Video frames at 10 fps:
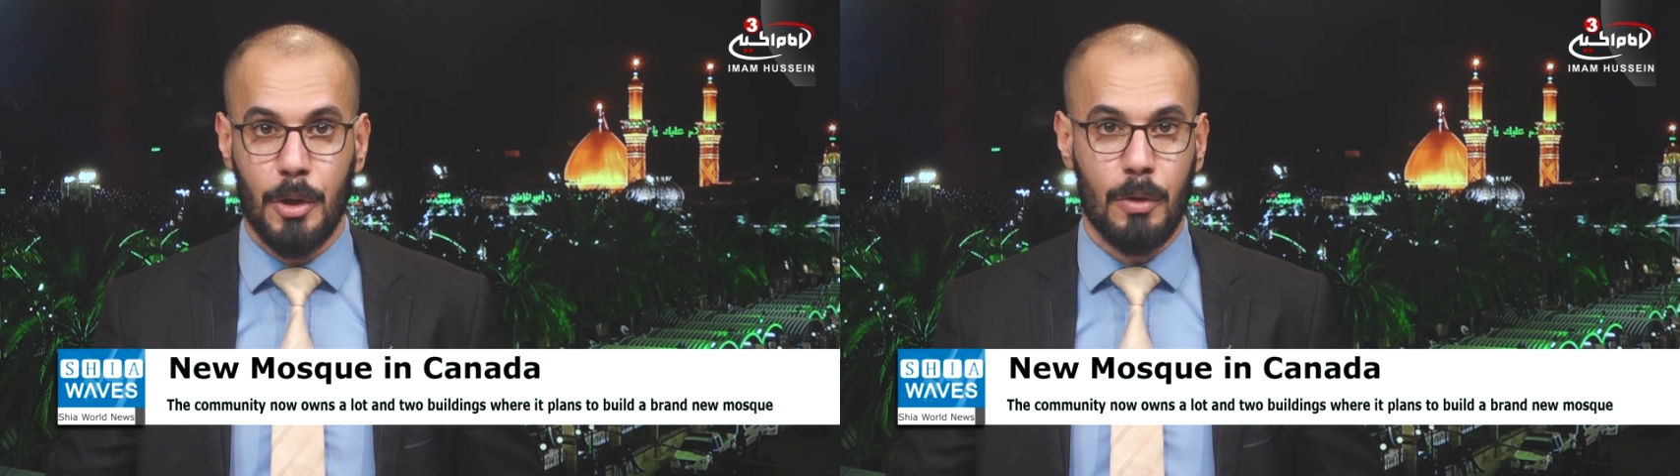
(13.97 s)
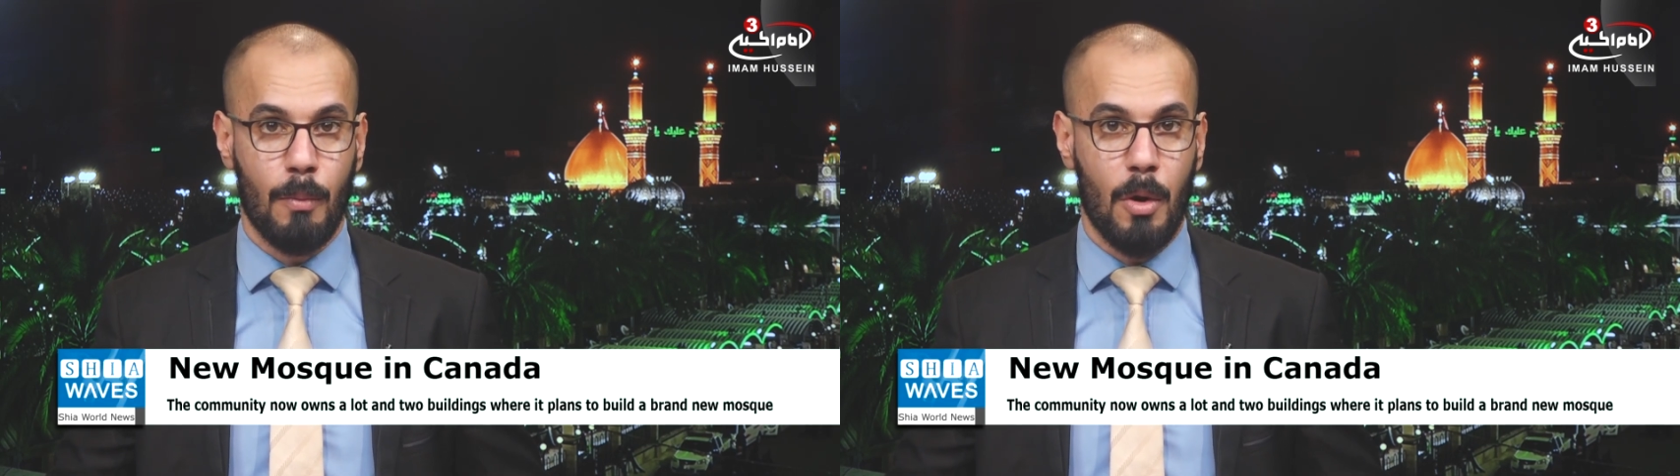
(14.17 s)

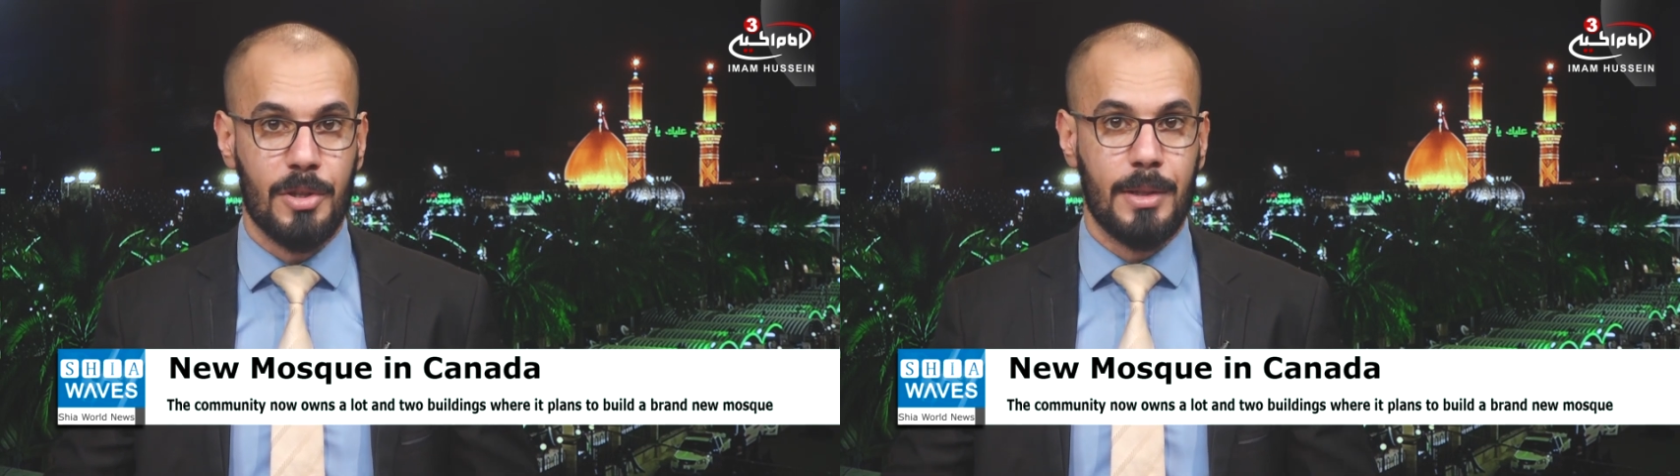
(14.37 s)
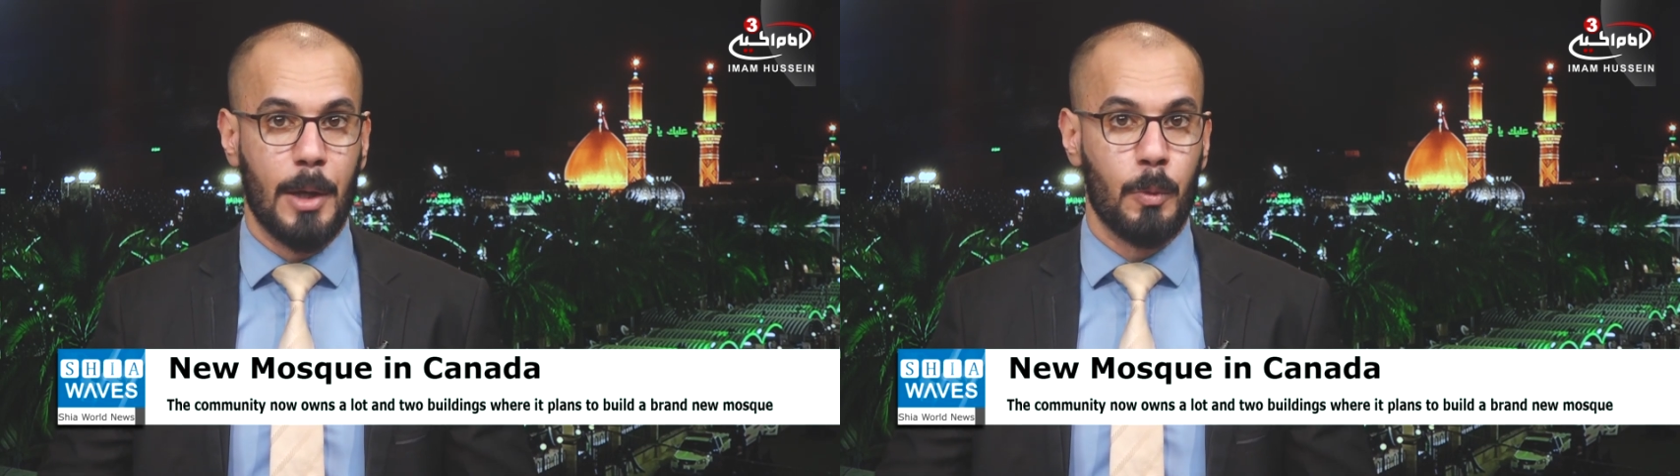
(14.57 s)
new
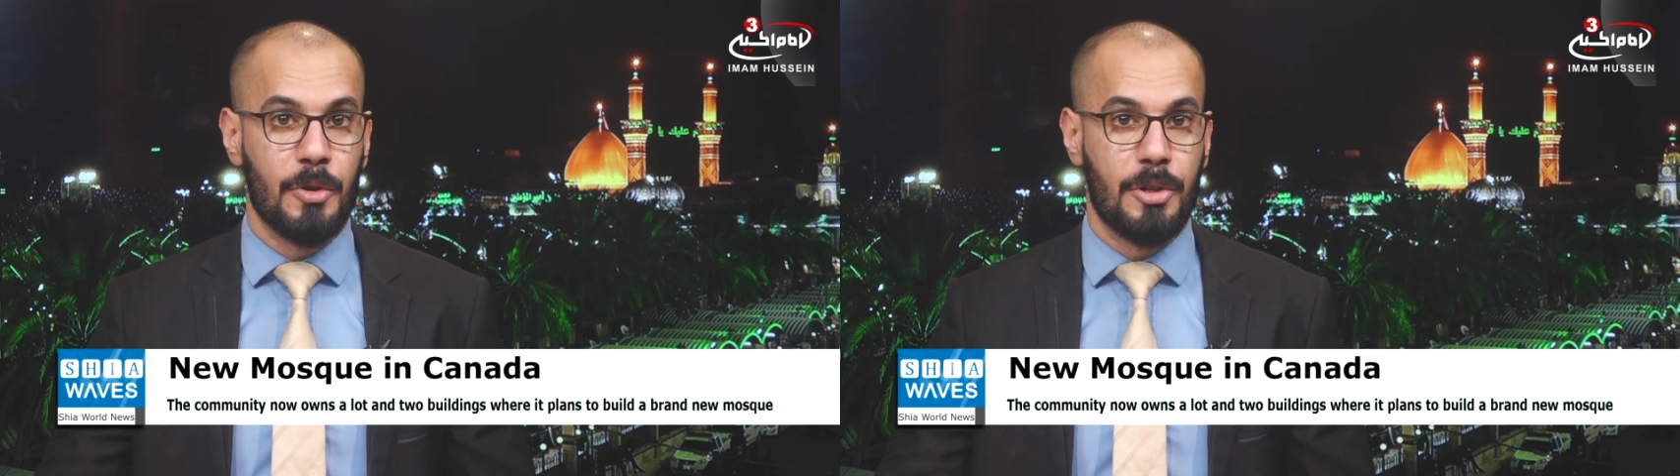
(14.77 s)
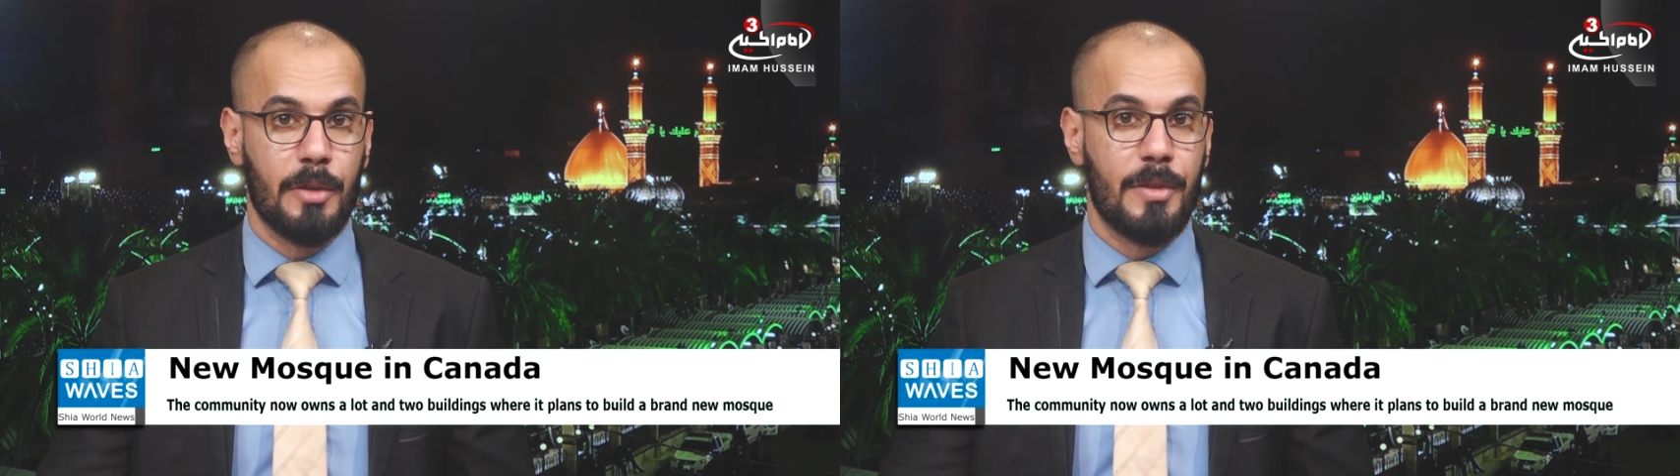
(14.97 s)
mosque that
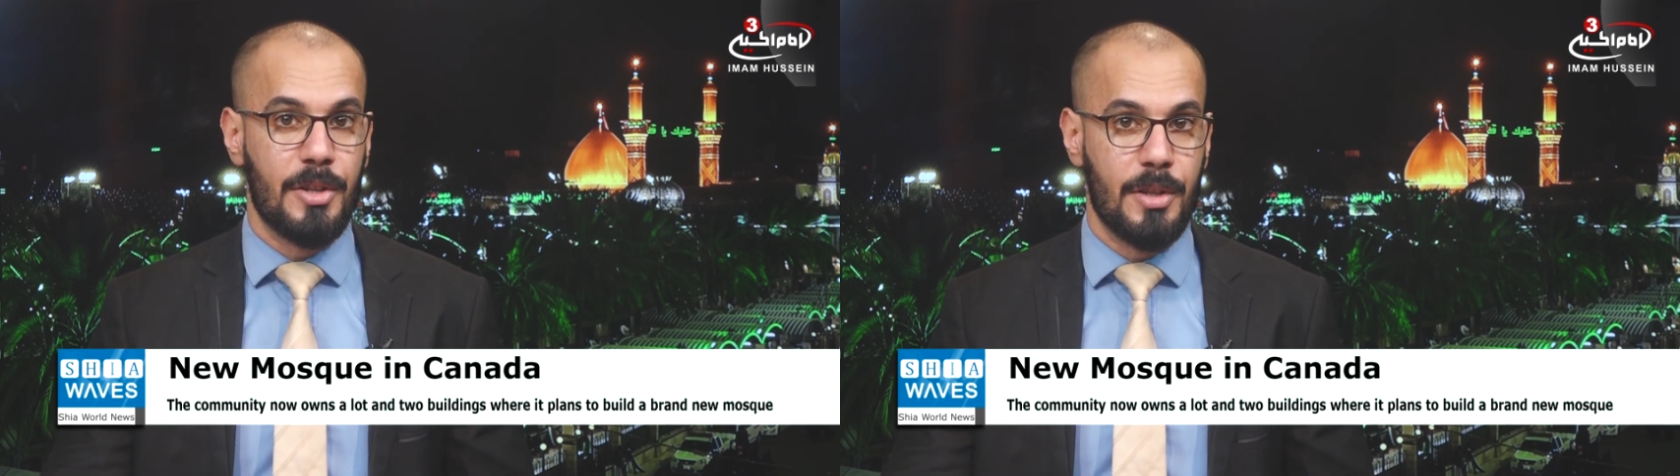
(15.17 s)
will serve the